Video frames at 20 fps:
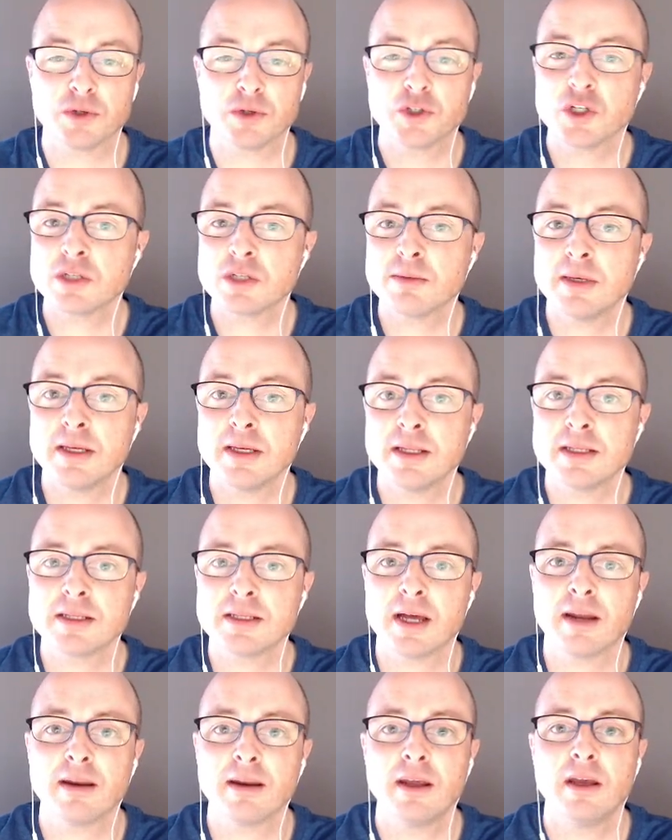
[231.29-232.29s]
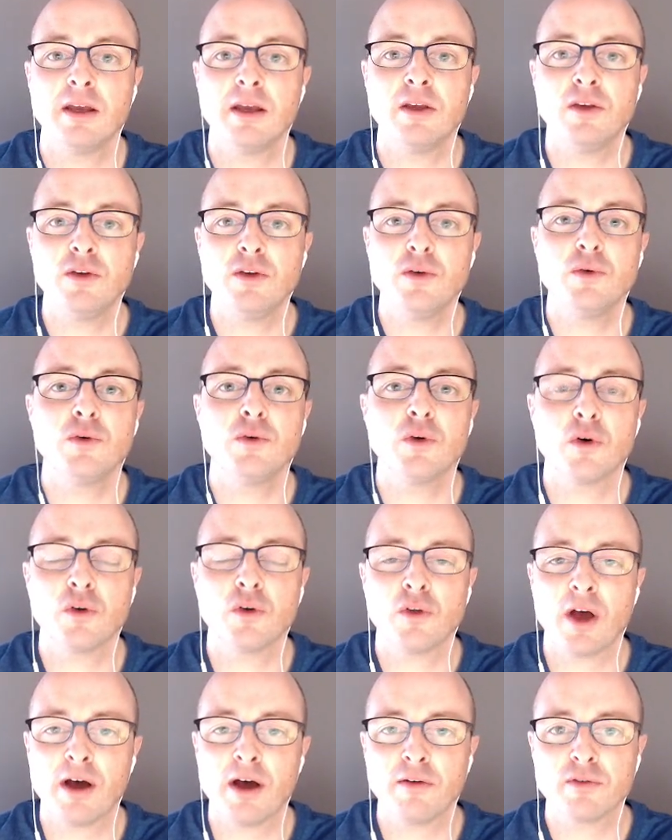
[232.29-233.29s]
It just means that you
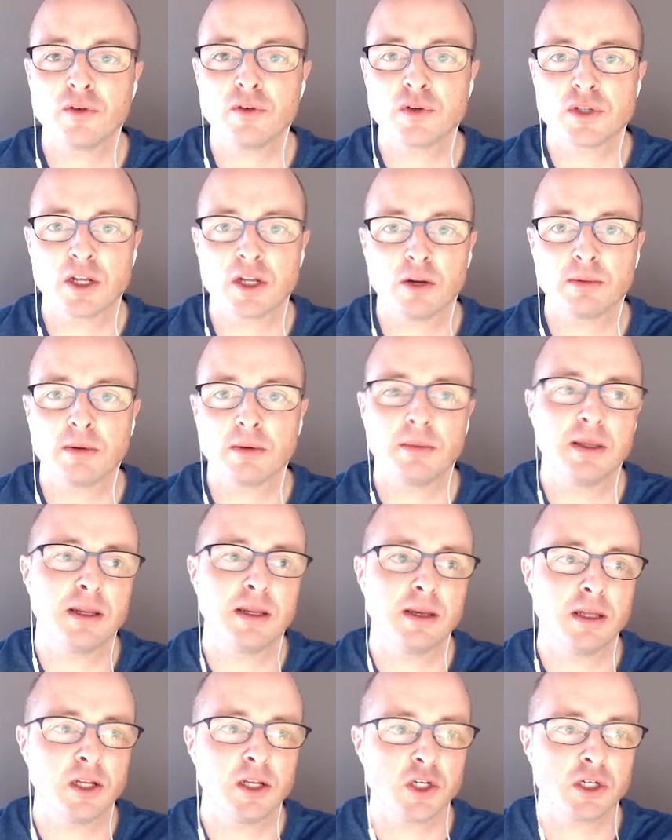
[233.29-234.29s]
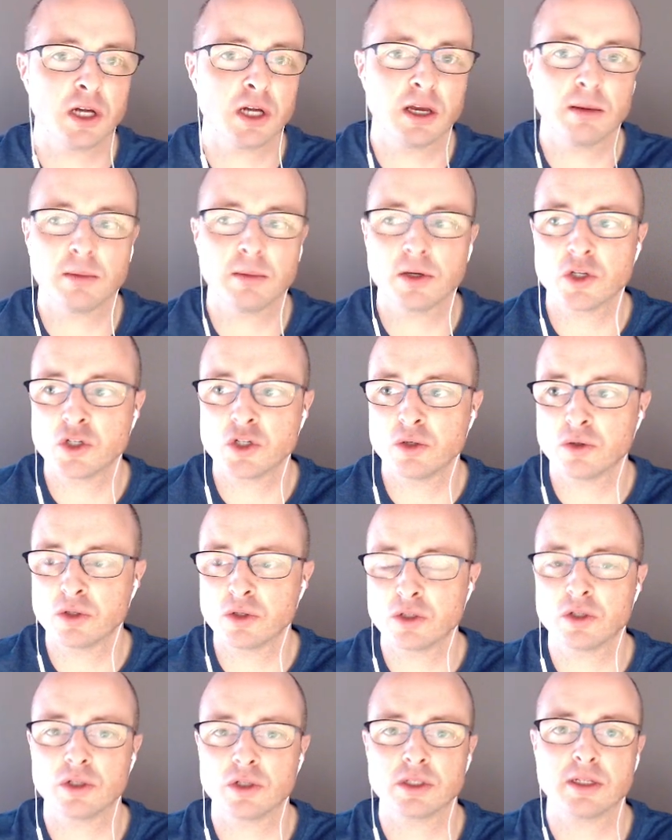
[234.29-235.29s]
don't have to set up the meeting each time, and the
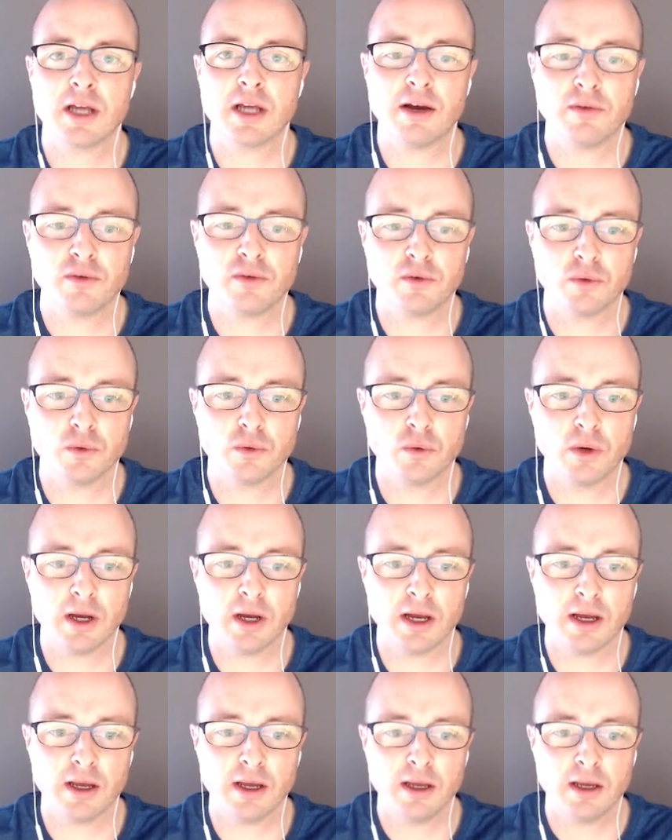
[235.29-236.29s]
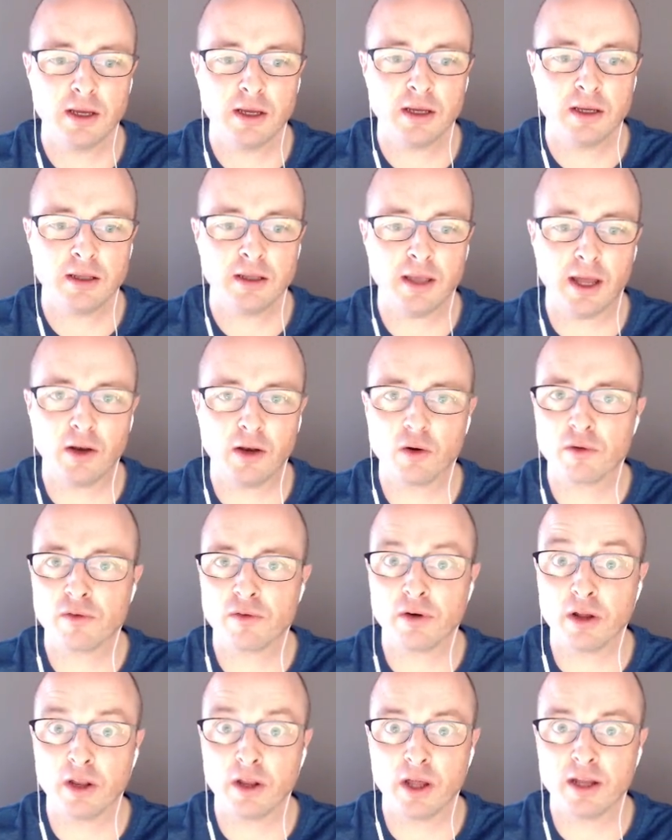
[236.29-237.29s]
student doesn't have to look
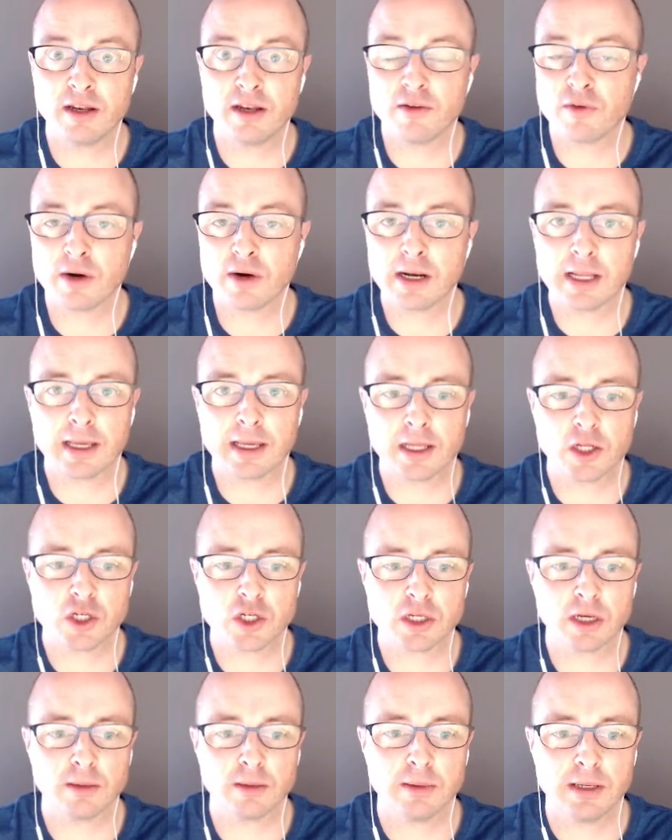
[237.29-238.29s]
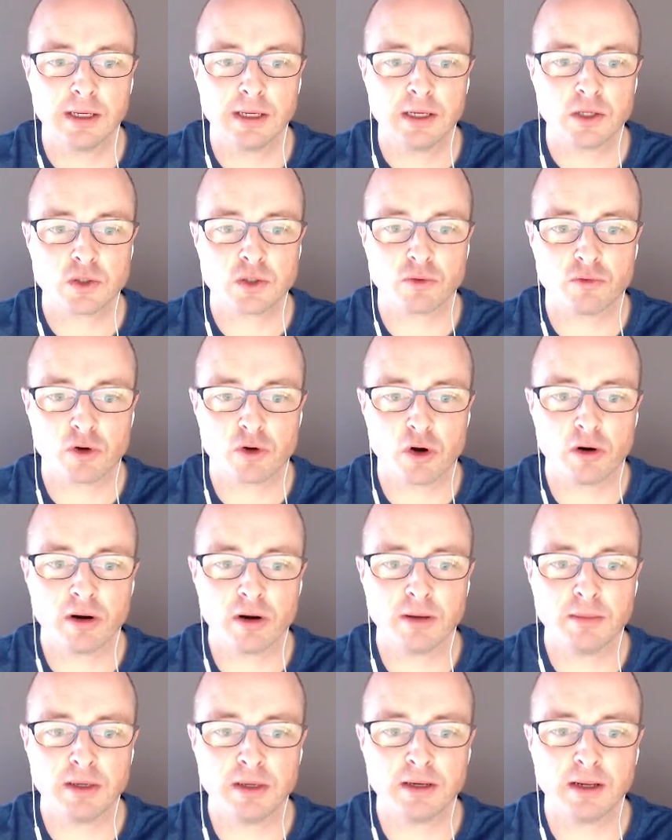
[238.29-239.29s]
for a different link each time. So
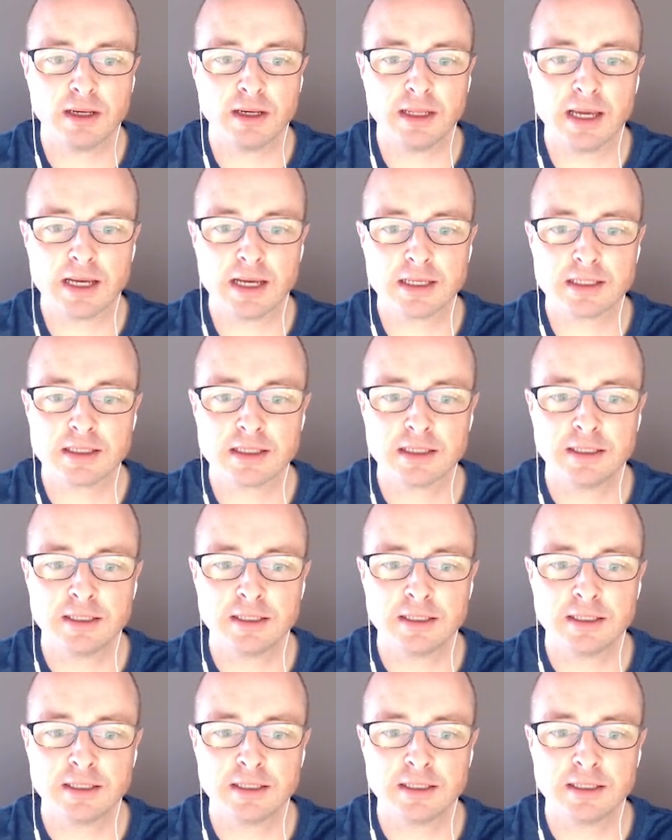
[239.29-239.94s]
recurring meeting, yes.